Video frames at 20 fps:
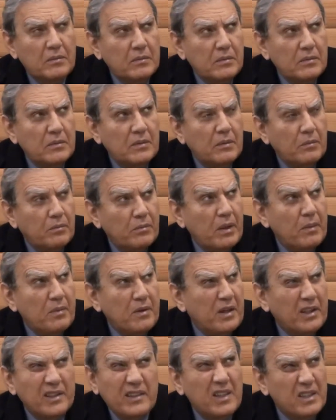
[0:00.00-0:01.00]
Just ask
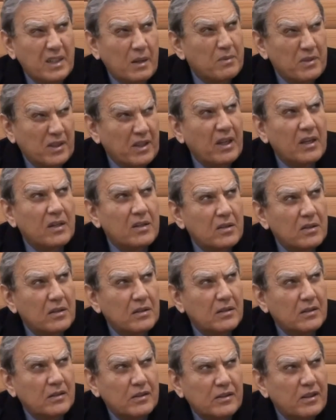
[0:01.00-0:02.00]
him. Maybe they're writing
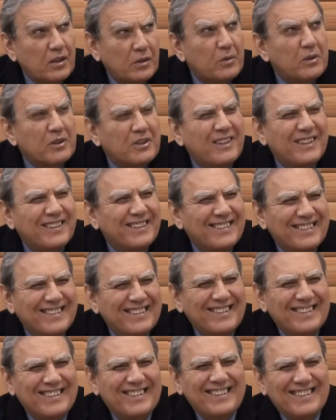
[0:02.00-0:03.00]
something else, not
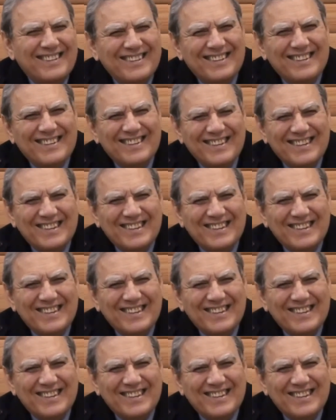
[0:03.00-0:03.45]
a question.